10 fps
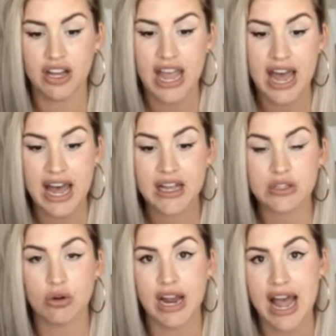has
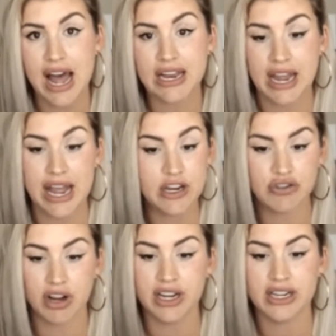or had any
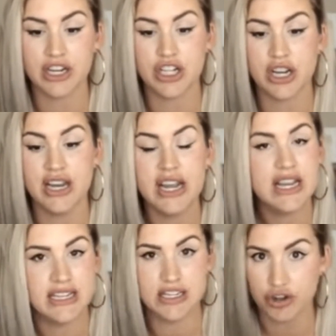drug addiction,
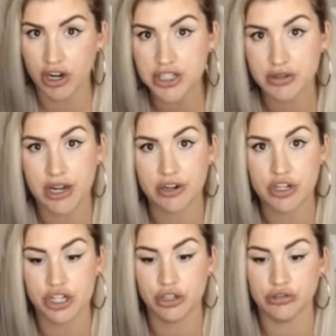did drugs around
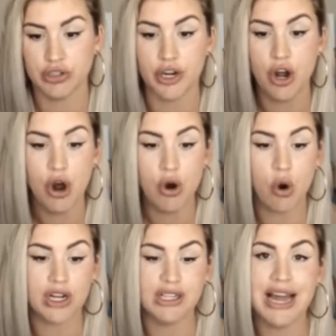her children,
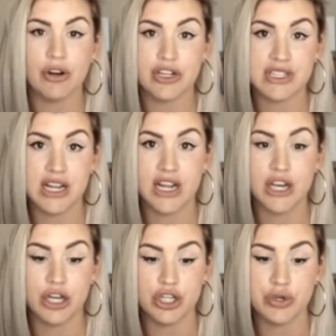or allowed her
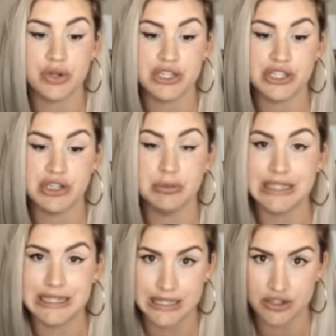son to consume
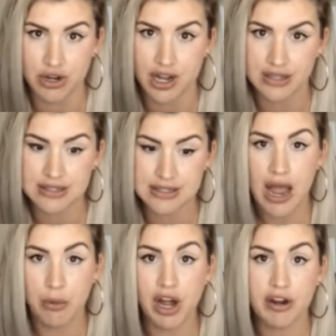illicit drugs.
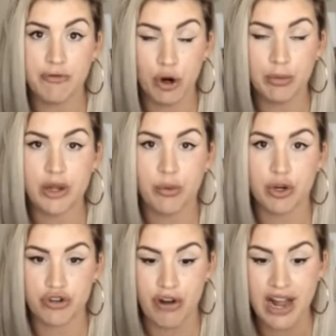I want to formally
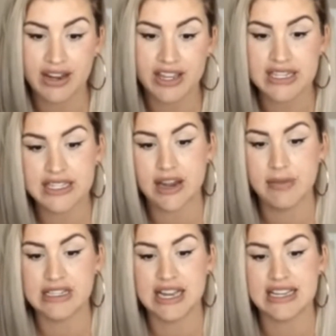retract these
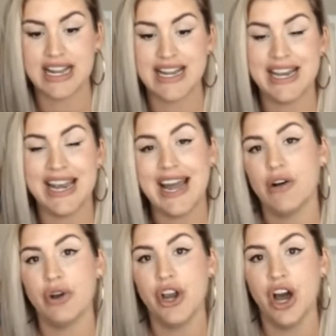statements as I can
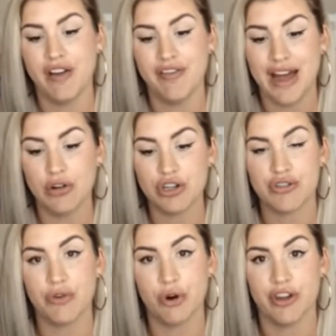now not vouch
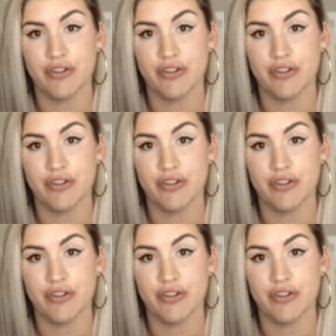for their